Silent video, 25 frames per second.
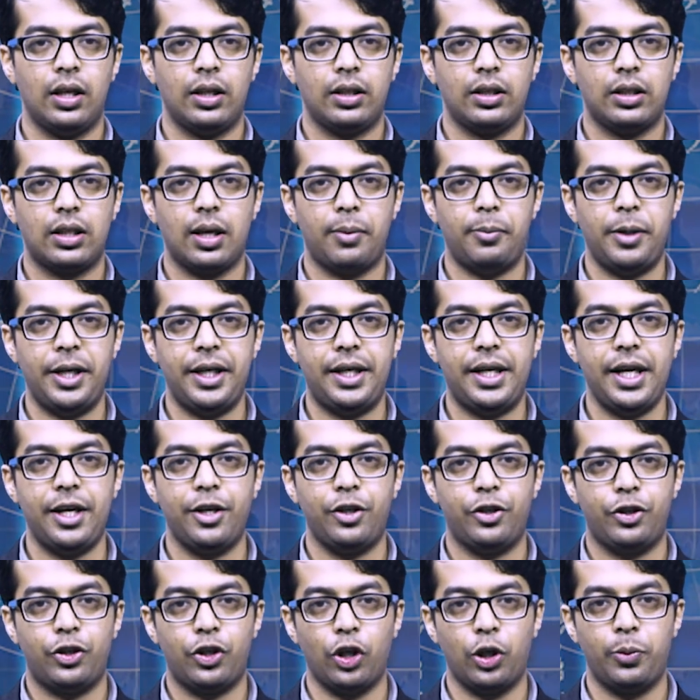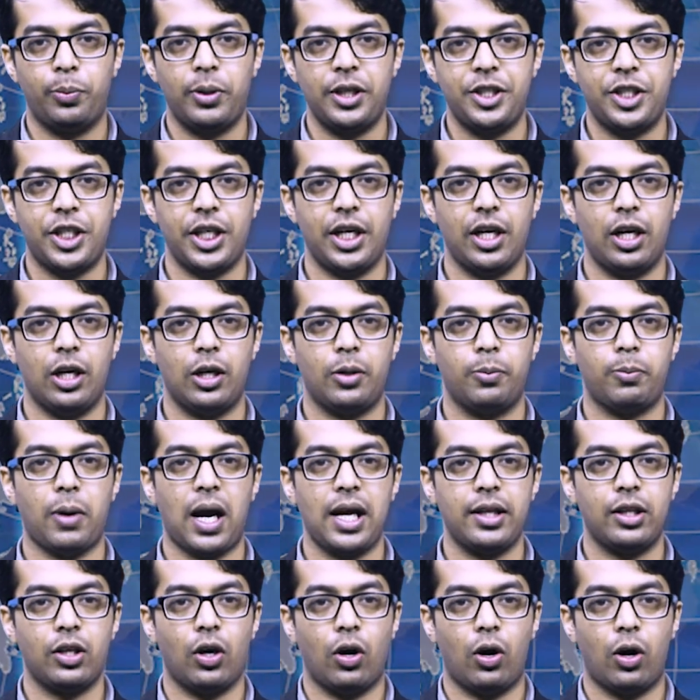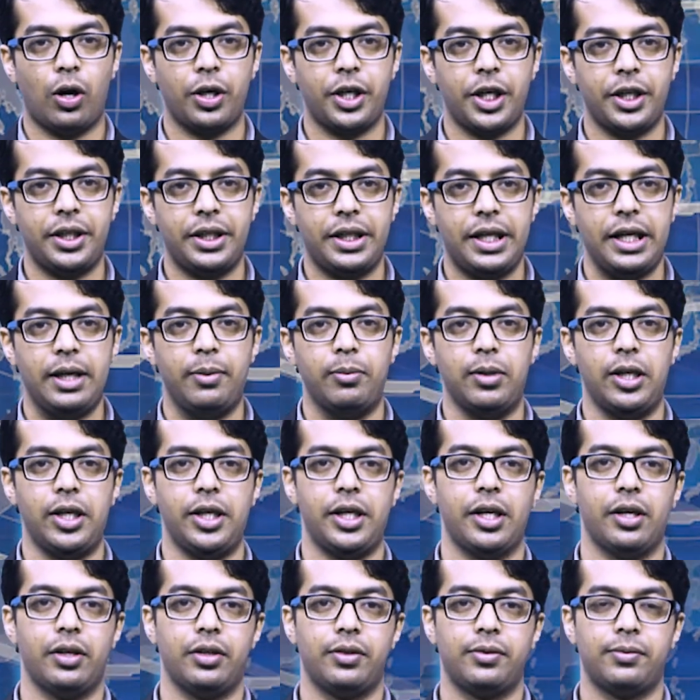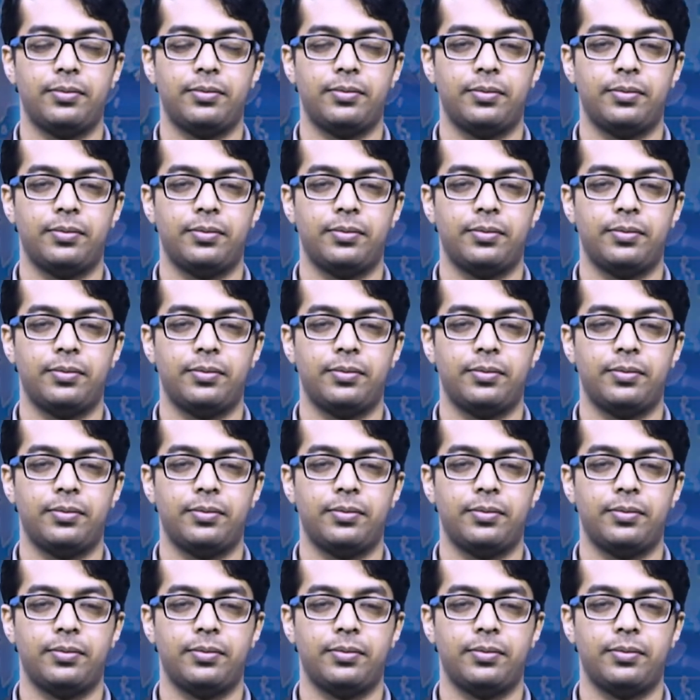The meeting should be chaired by the audit team leader.